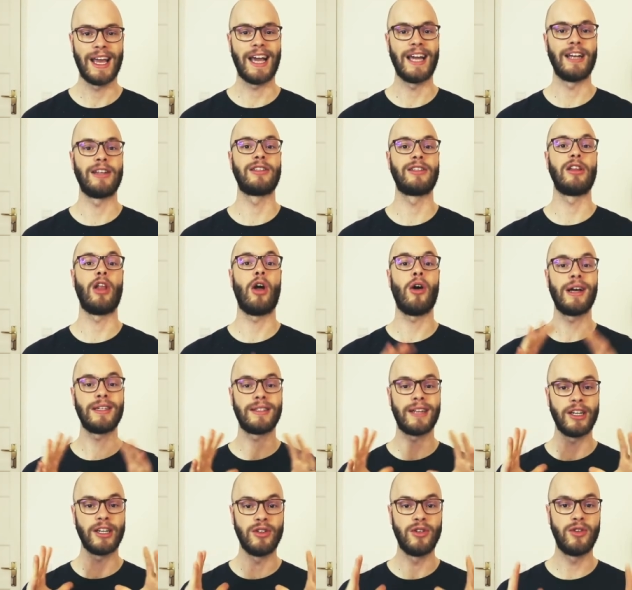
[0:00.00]
And as long as
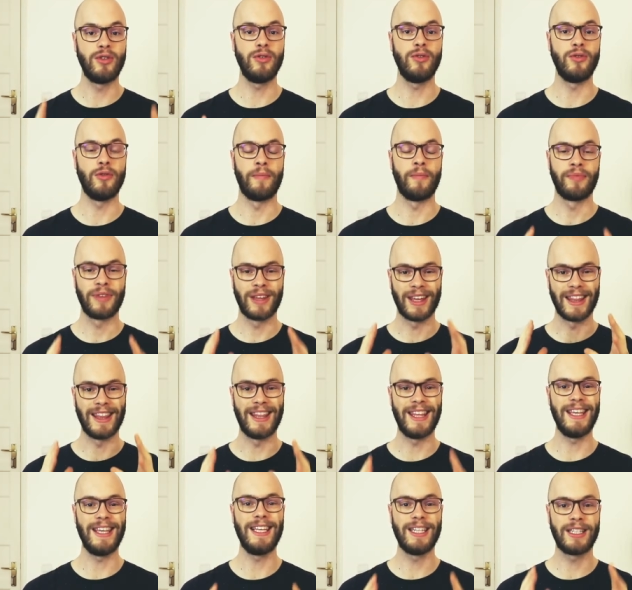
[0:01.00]
I do
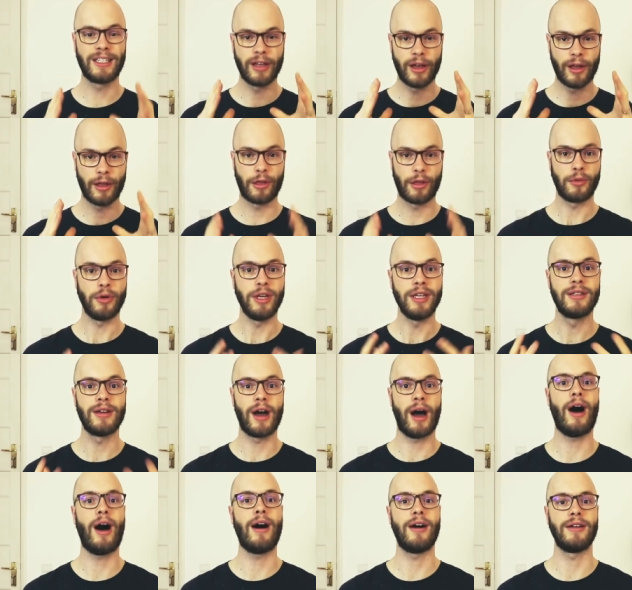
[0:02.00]
these three
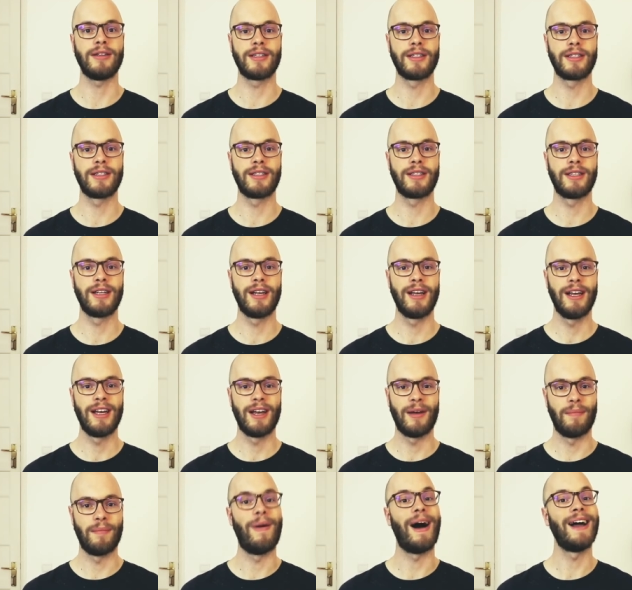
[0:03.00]
tasks,
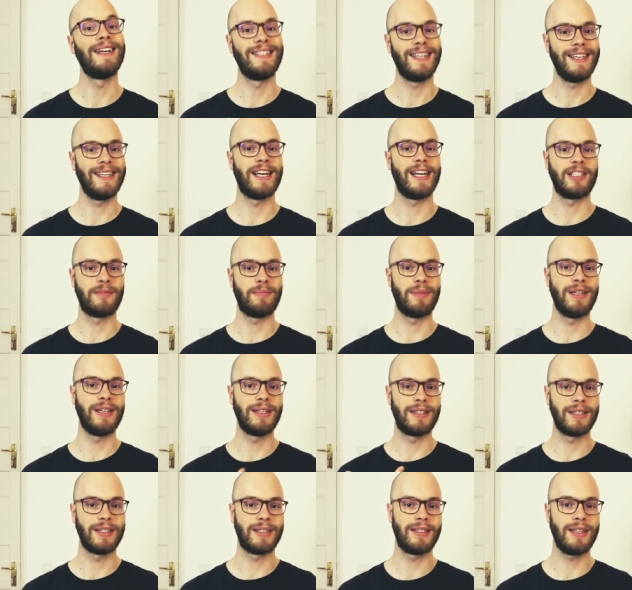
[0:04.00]
my day has been a
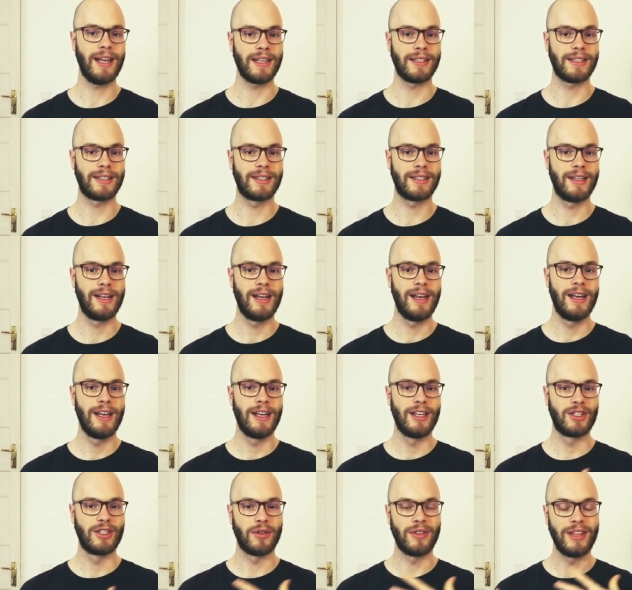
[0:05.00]
success.
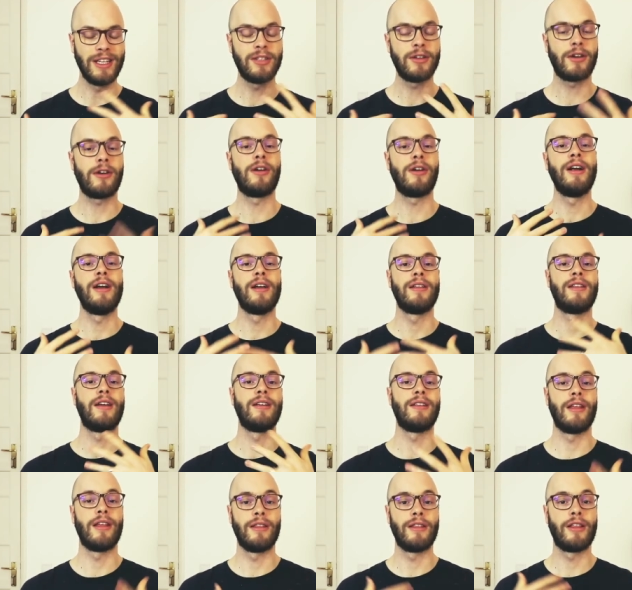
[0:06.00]
So these are
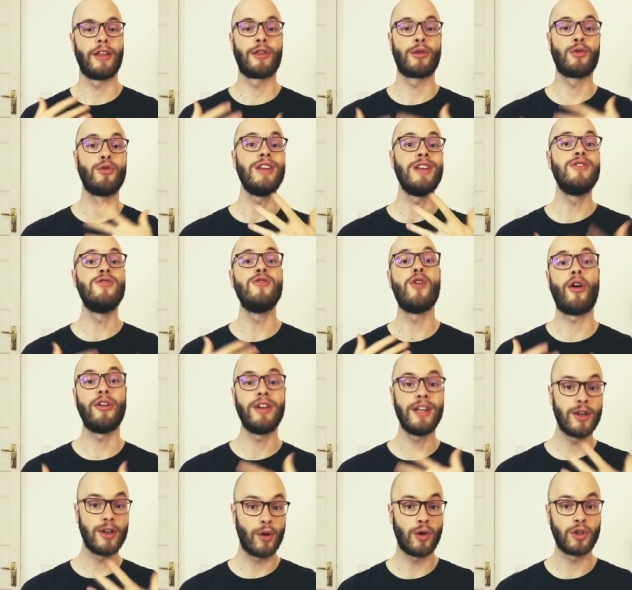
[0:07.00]
the, the three
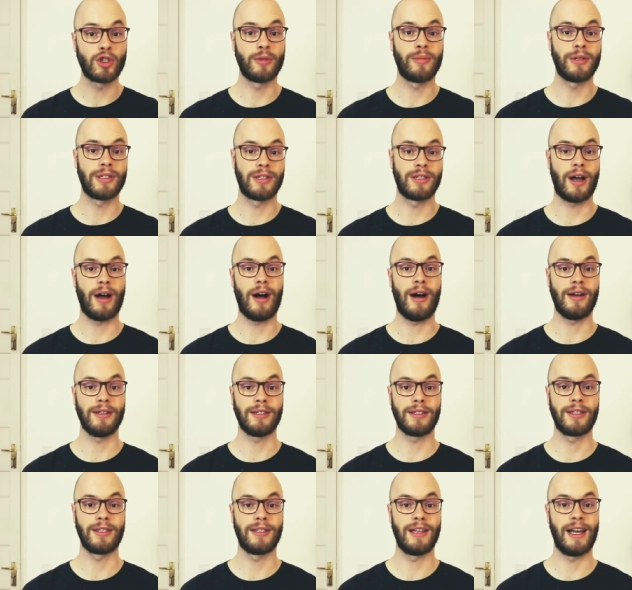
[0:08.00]
non-negotiable
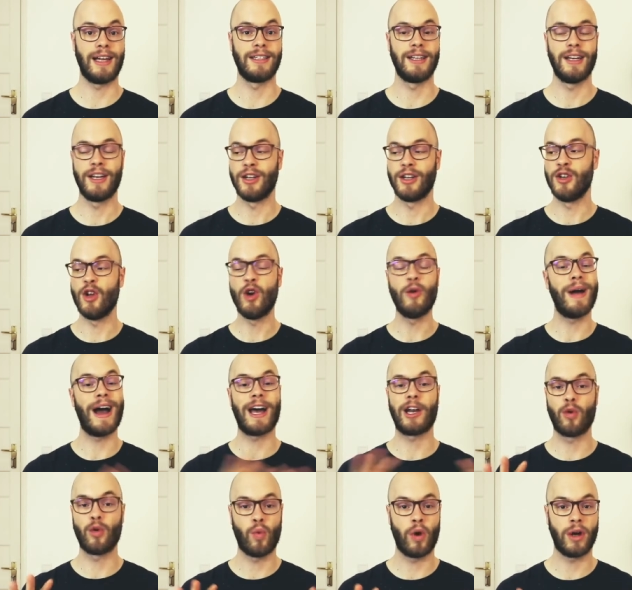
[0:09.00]
tasks that no
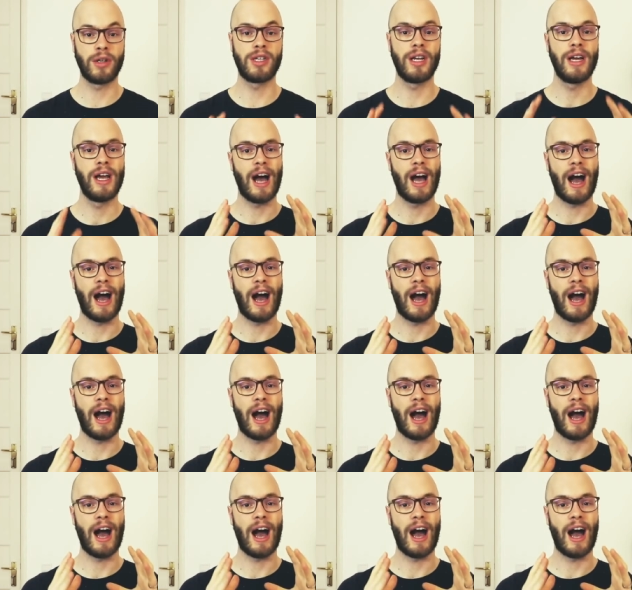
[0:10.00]
matter what